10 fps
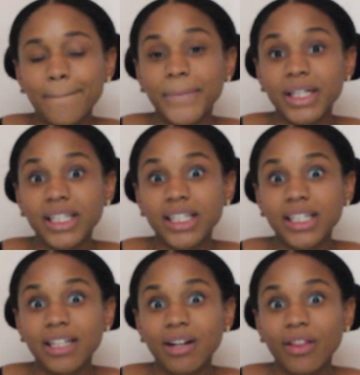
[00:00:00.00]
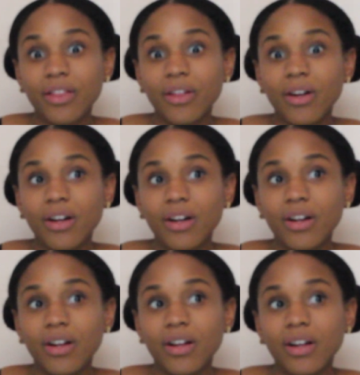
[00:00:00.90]
But
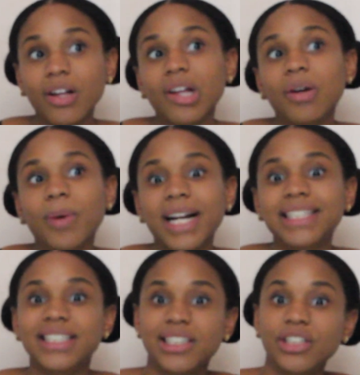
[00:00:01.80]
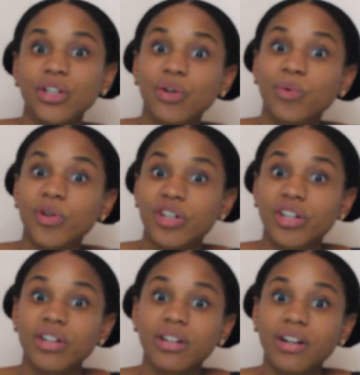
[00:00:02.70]
what I didn't know would
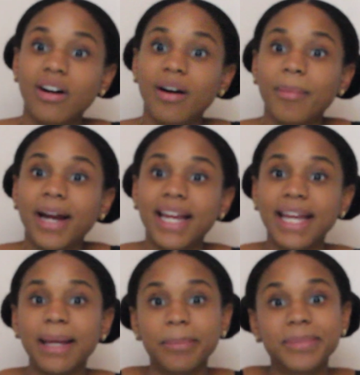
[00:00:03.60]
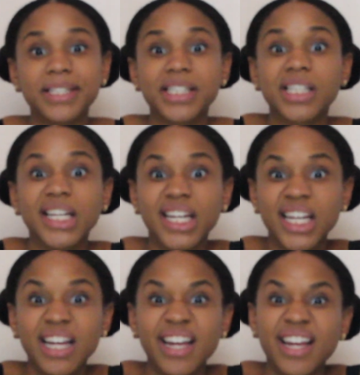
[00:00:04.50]
hurt are my hips.
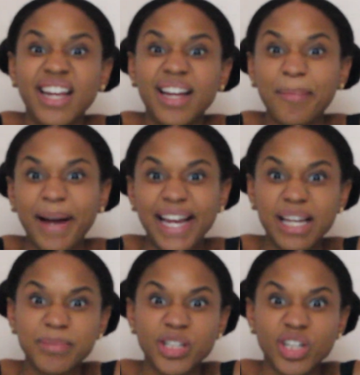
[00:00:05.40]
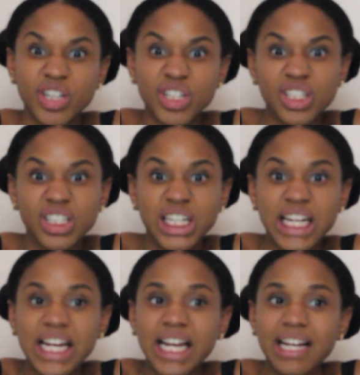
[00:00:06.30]
My hips hurt,
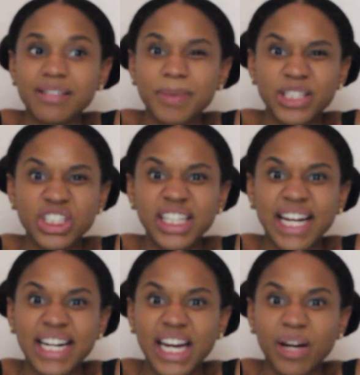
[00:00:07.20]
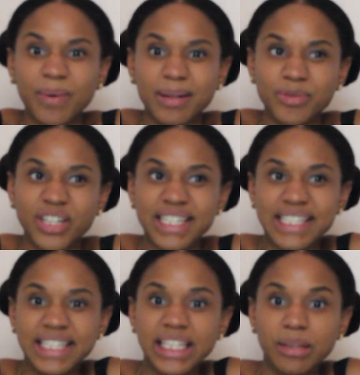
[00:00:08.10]
especially at night when I'm trying to
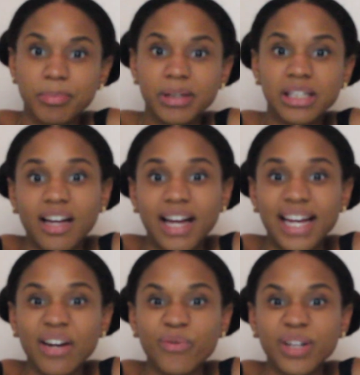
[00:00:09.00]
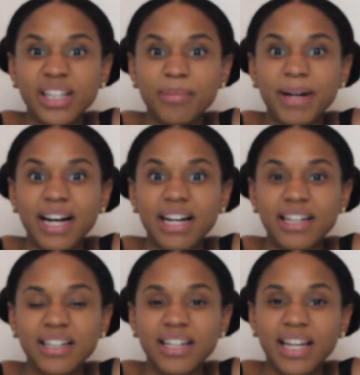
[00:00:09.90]
sleep. I get really
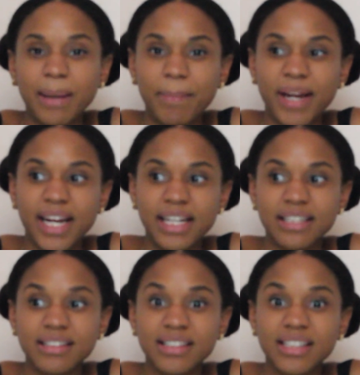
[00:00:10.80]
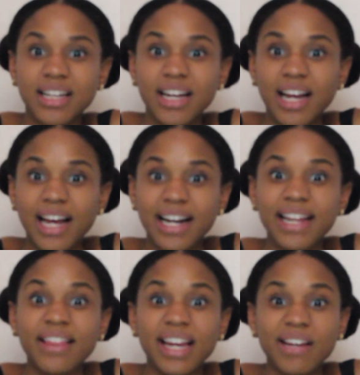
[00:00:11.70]
bad hip pains, and
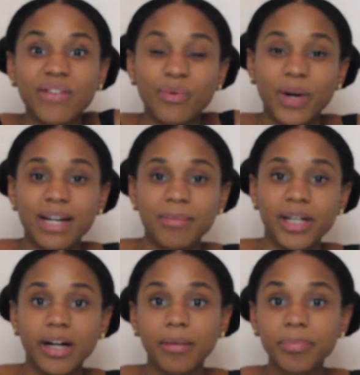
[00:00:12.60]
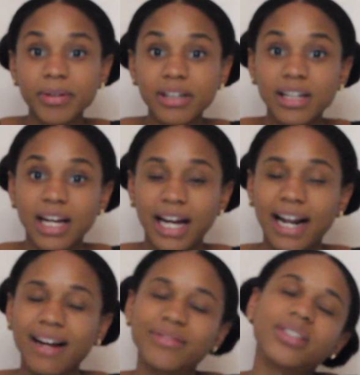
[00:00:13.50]
they even wake me up,
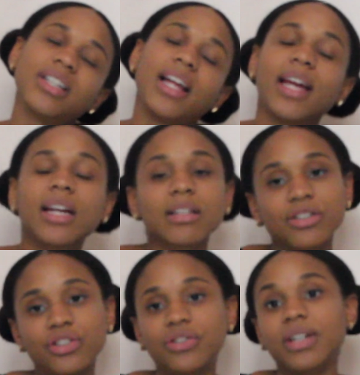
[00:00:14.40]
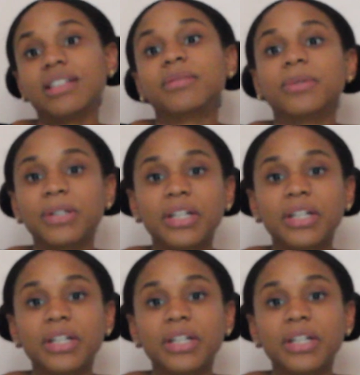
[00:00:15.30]
and I have to like stretch